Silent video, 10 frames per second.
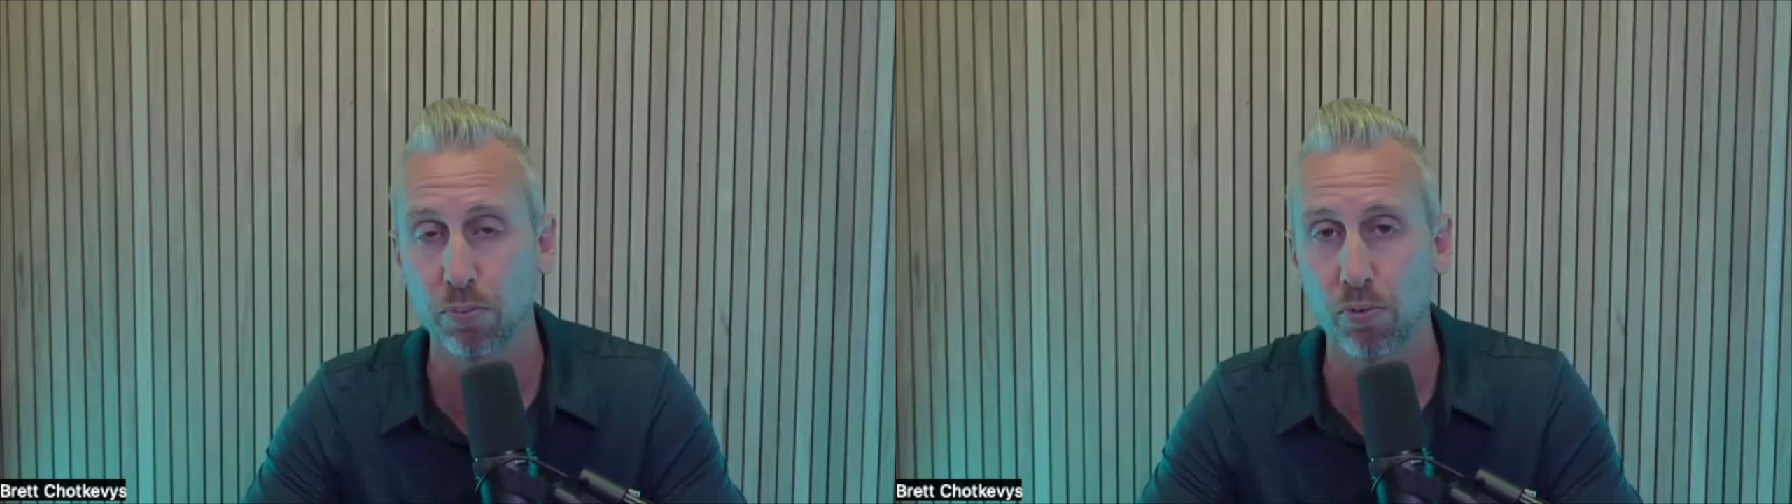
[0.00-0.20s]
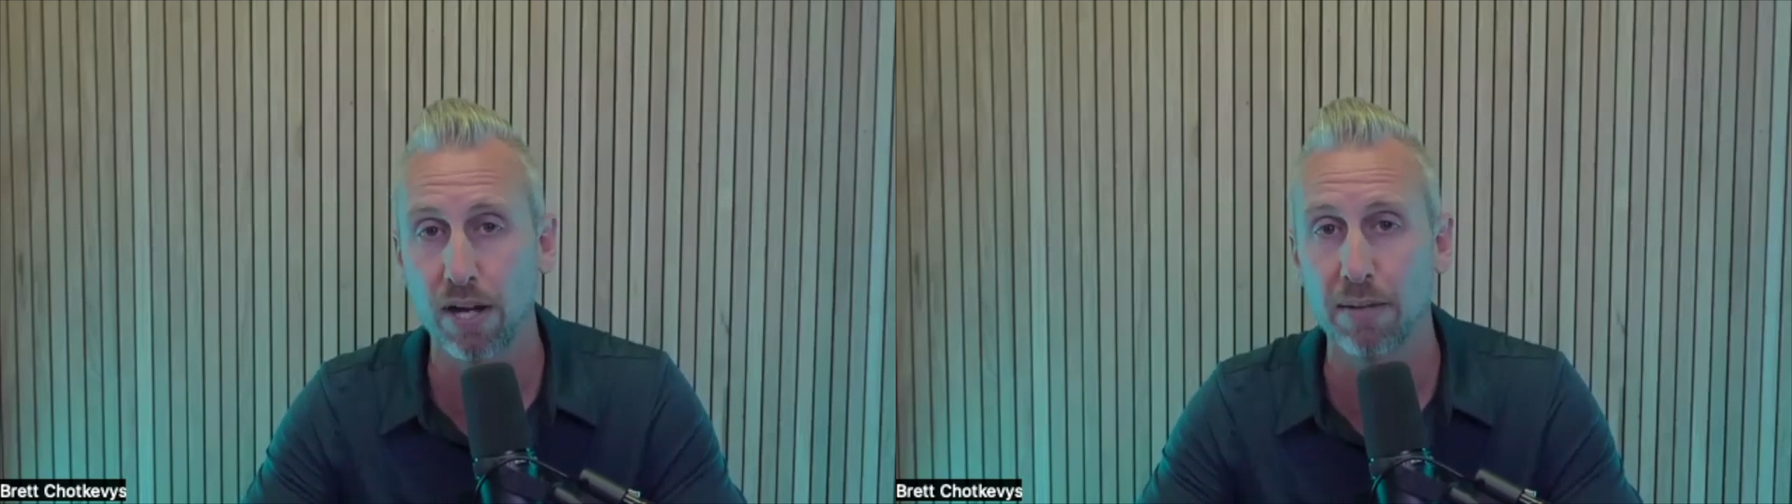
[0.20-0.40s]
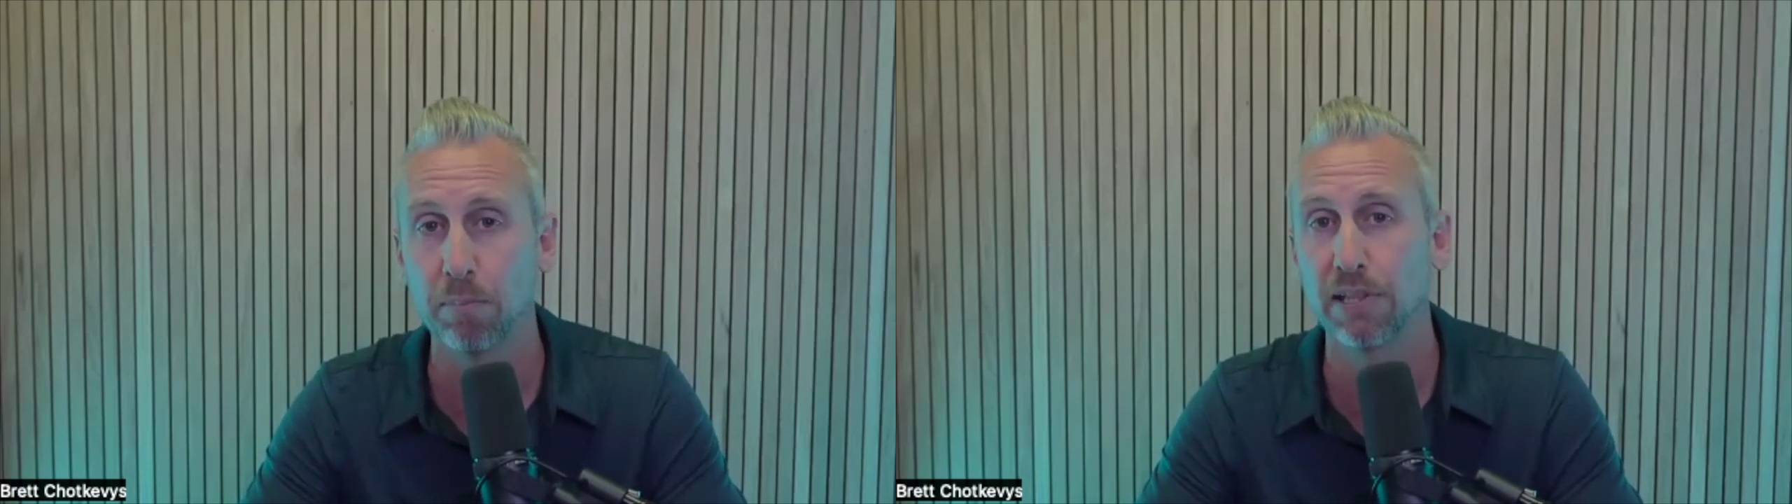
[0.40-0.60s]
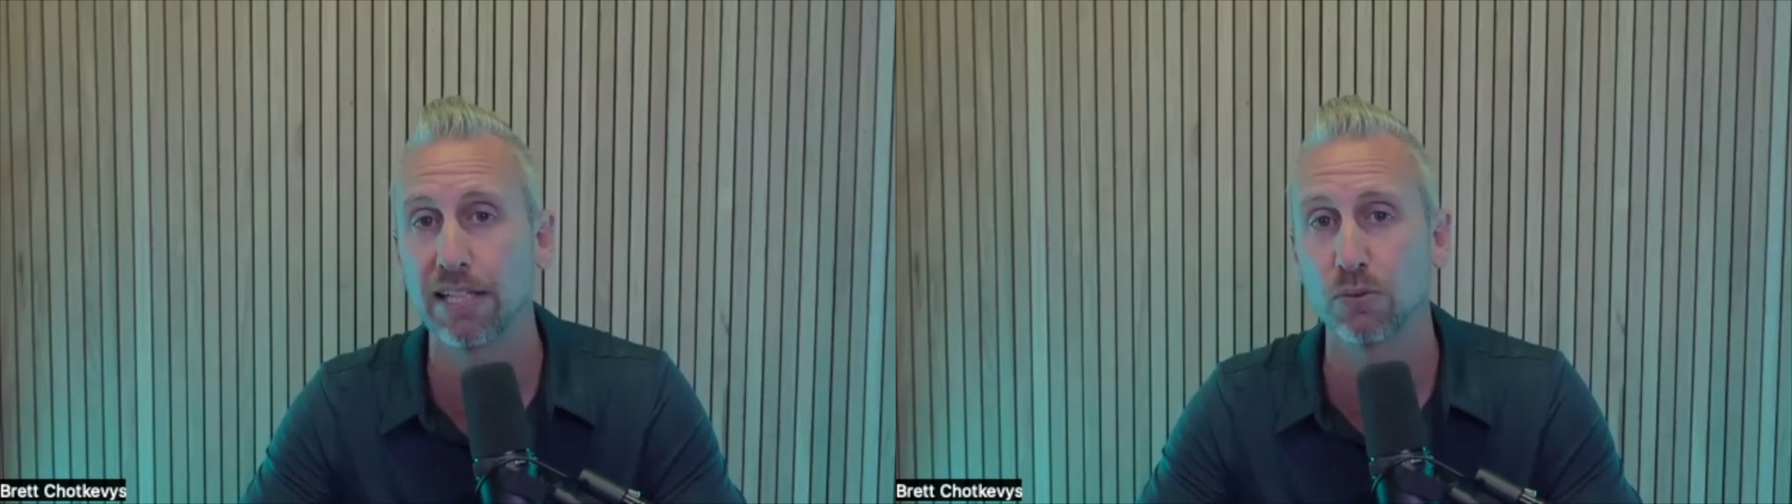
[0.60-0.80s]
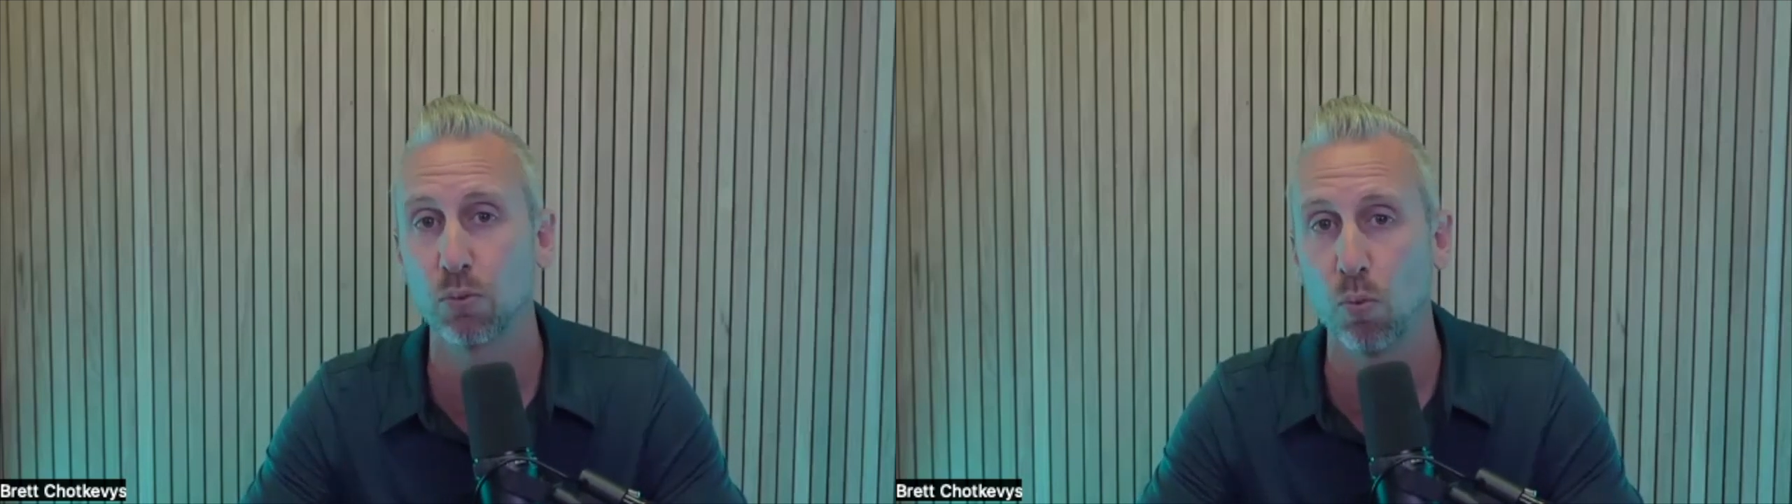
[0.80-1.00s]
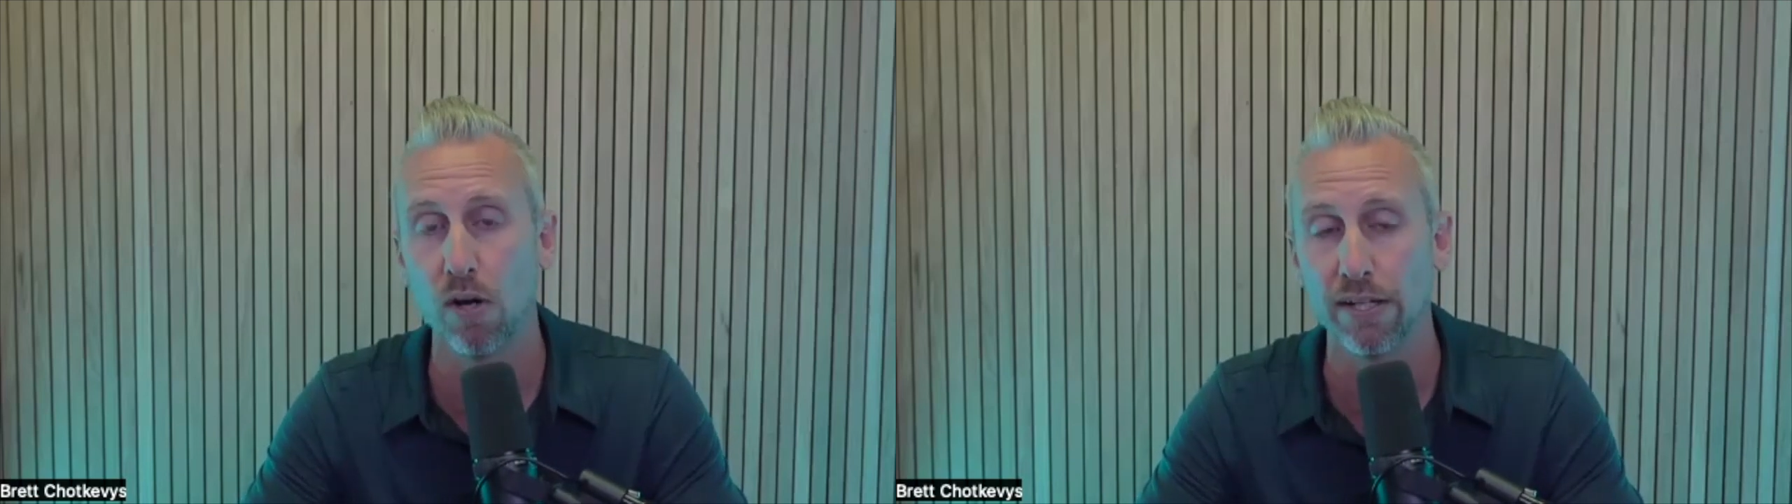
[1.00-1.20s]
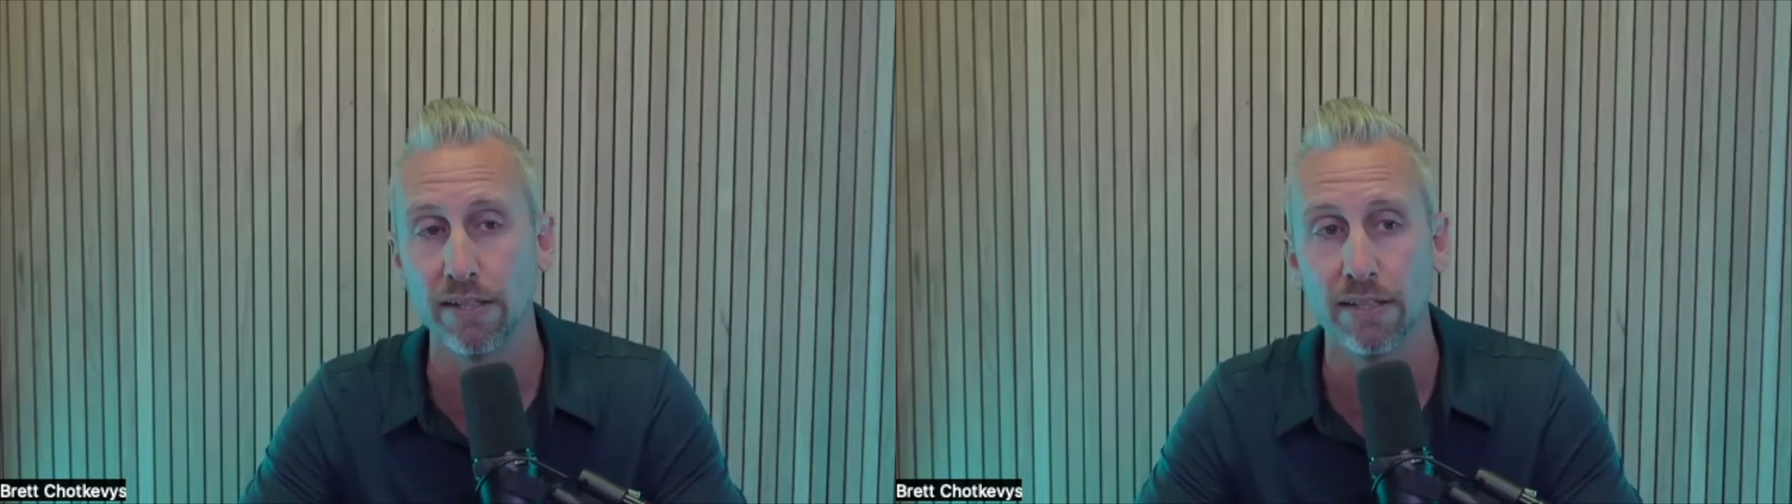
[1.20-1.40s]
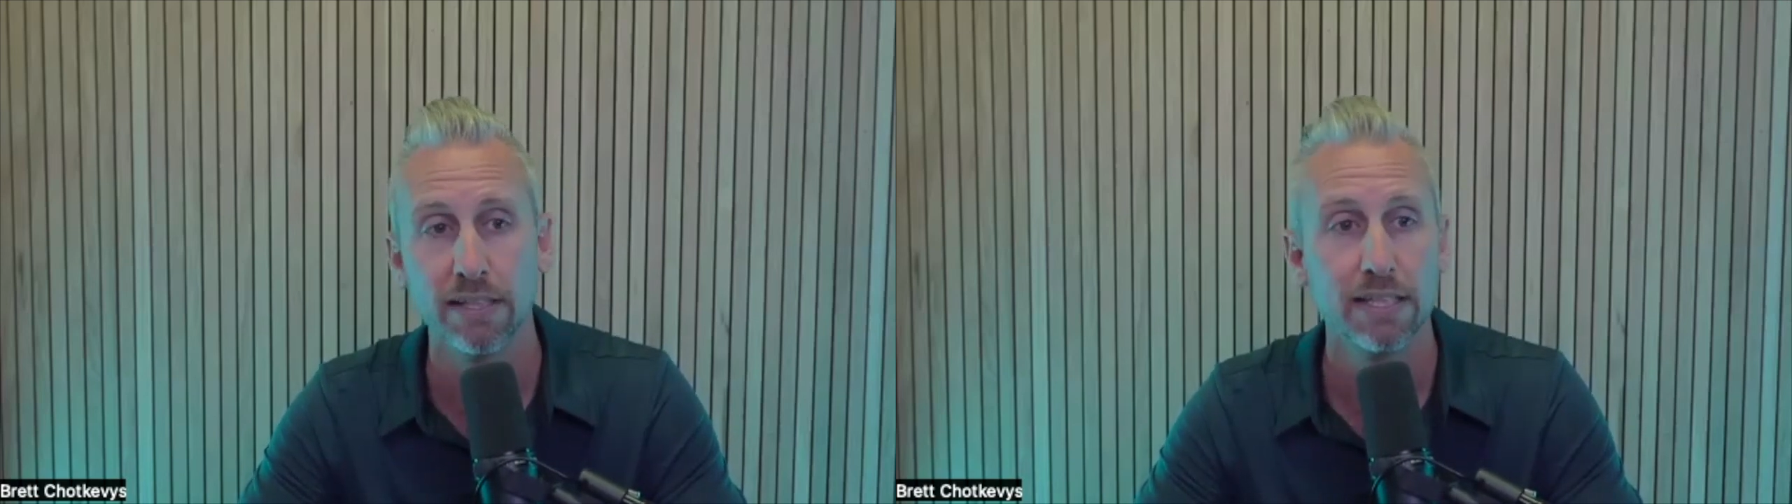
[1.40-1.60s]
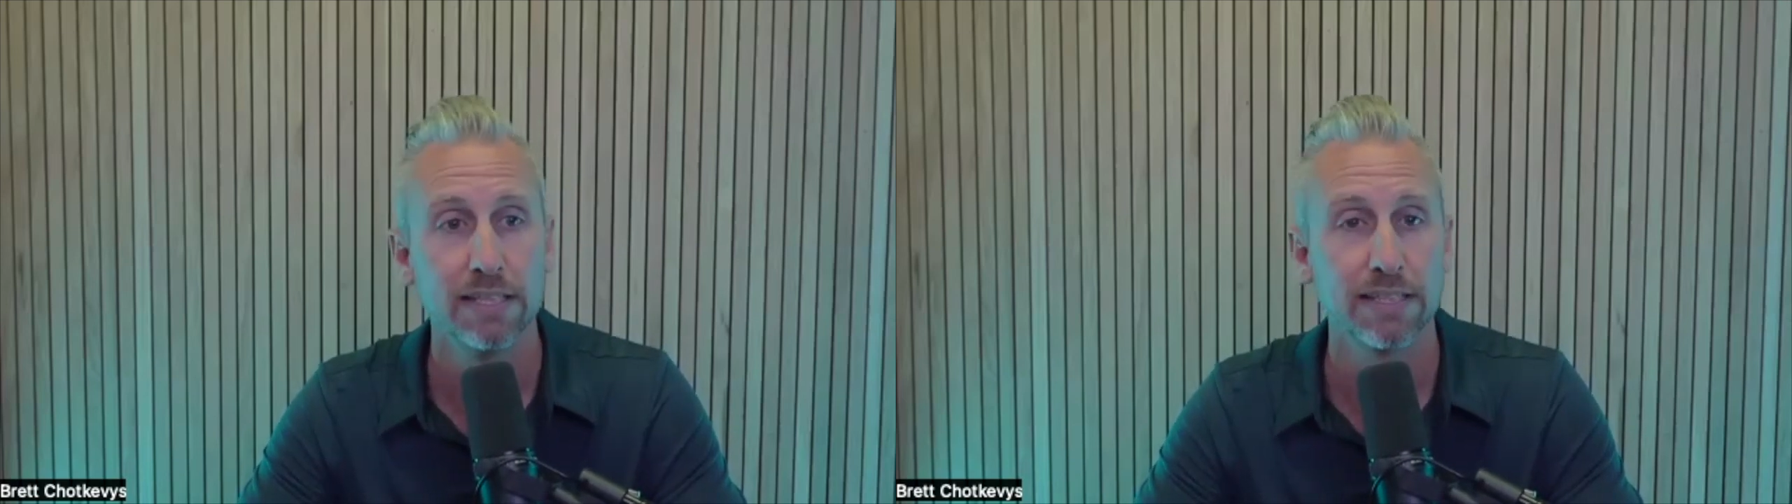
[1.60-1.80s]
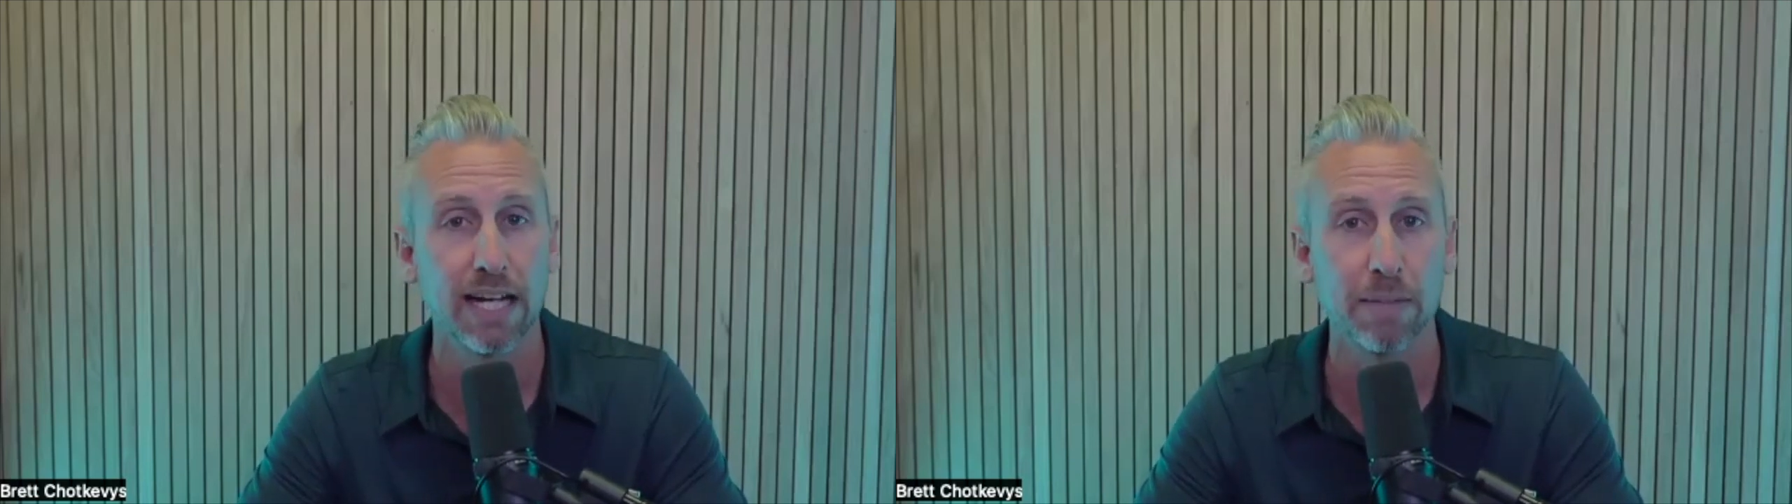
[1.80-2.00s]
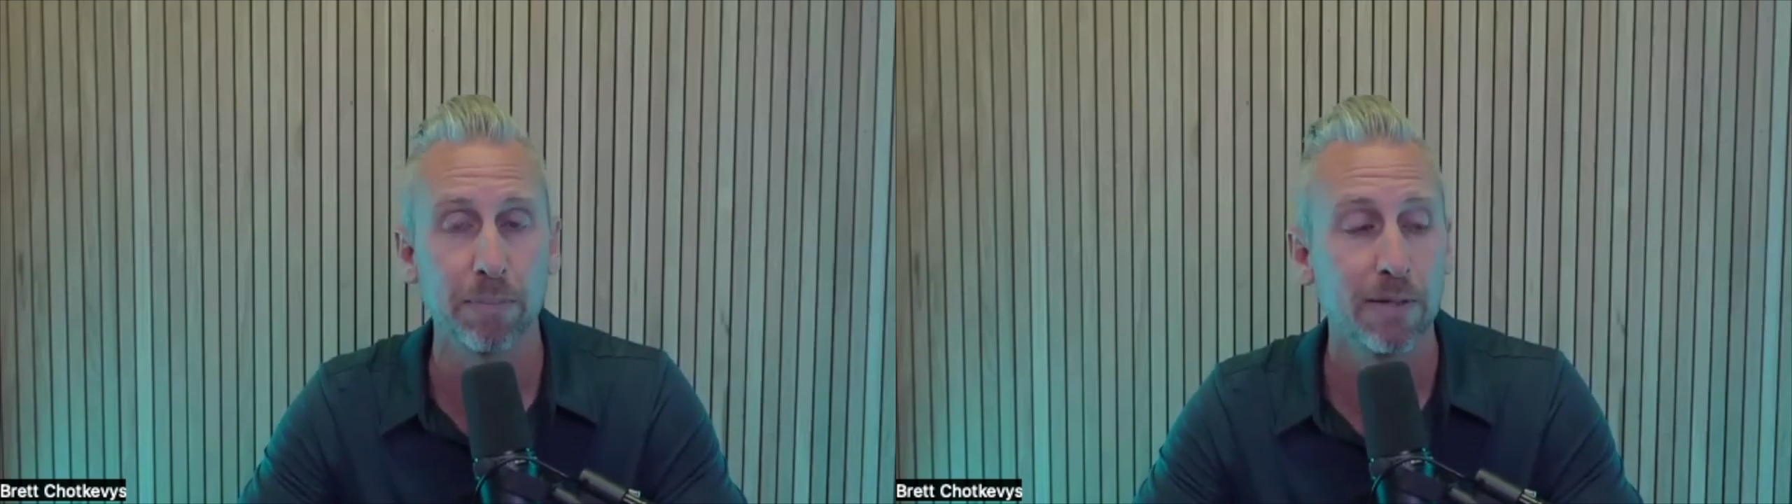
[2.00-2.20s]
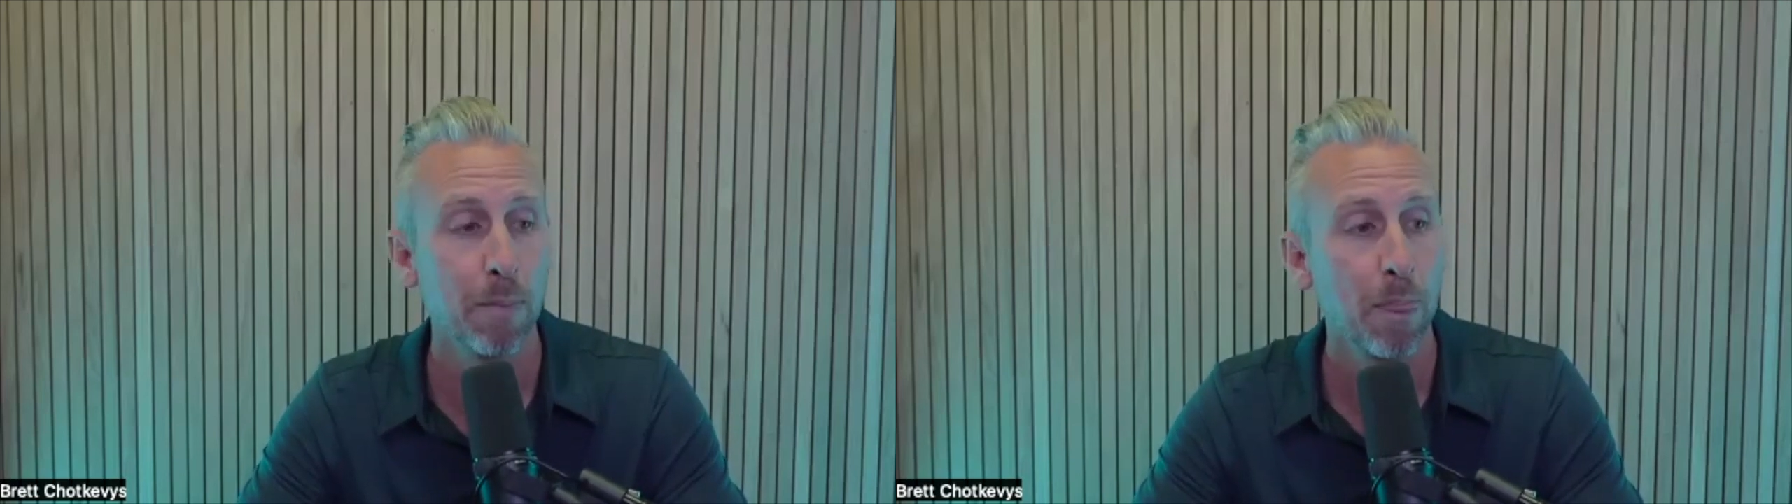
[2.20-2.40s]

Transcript: prime plus 1 type.